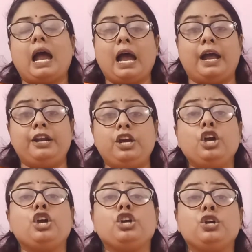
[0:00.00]
And
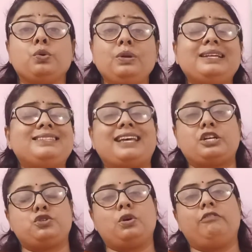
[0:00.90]

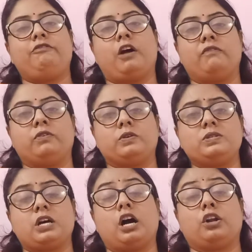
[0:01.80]
unisexual
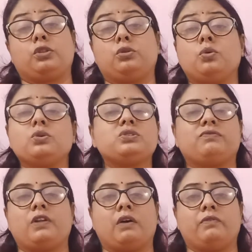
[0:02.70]
flowers are those
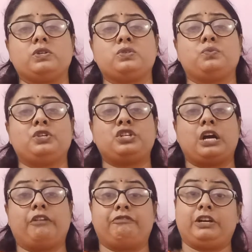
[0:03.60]
flowers which
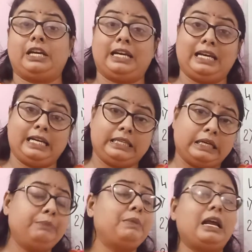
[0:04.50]
have
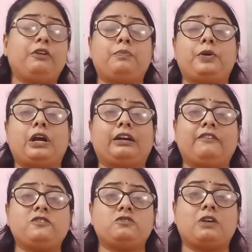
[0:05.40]
either male
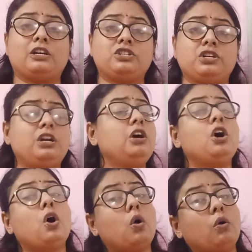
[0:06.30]
reproductive structure
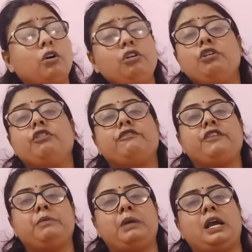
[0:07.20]
or
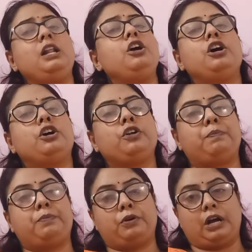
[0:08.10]
female
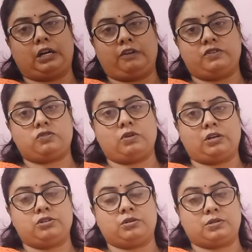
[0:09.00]
reproductive
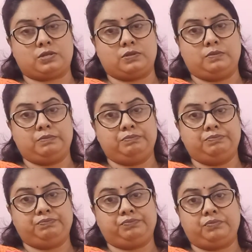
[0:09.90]
structures.
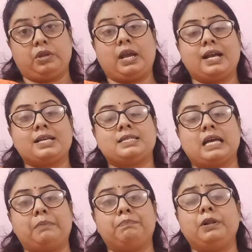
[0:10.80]

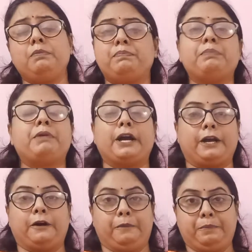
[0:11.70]
Example,
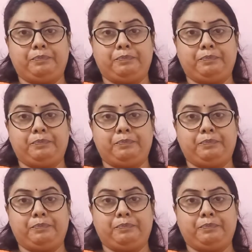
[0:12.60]
papaya.